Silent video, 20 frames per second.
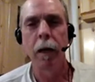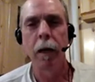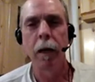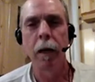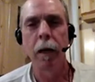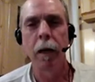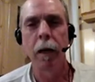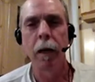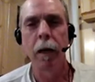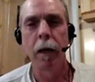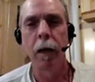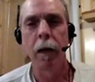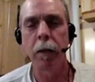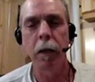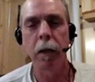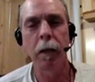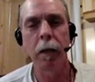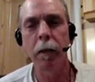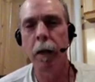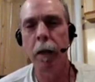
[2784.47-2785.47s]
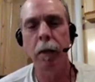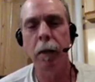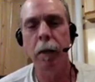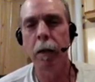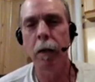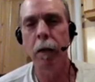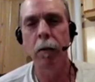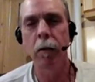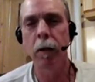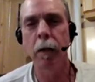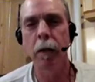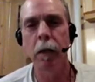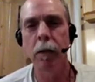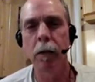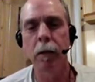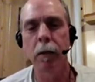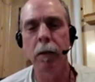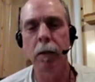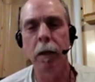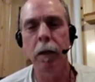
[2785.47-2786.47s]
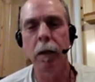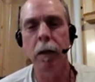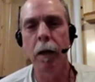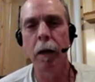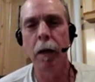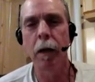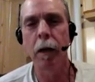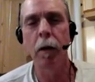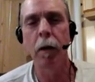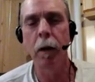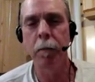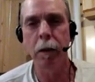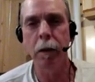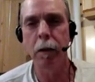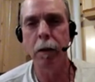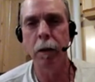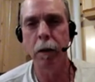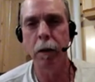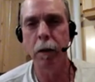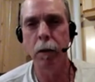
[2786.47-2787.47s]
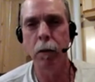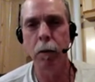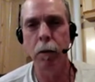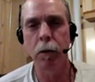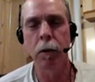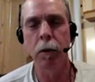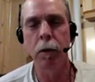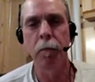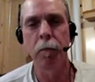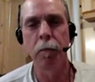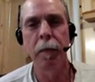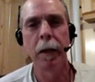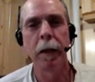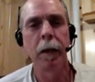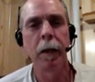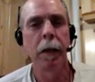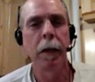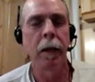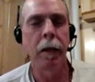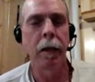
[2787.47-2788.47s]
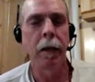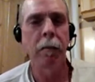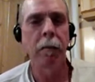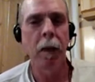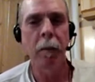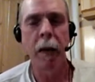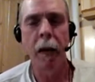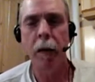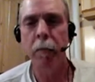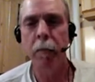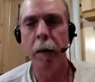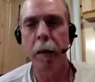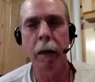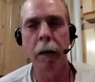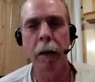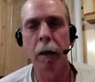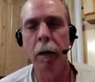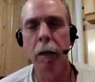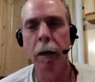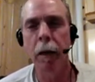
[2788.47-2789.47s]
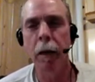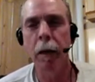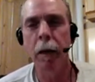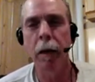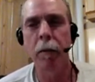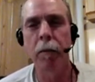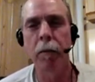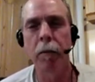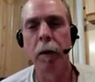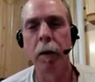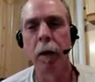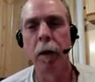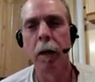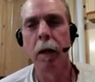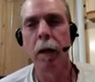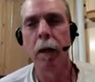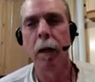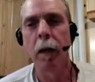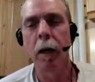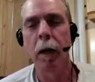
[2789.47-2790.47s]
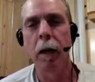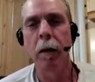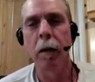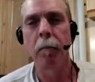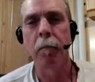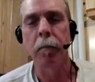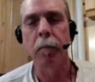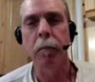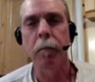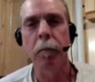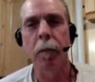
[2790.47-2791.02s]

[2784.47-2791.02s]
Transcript: Um, I don't. I tend not to carry things that I know I'm not going to use in my backpack, I'll have um,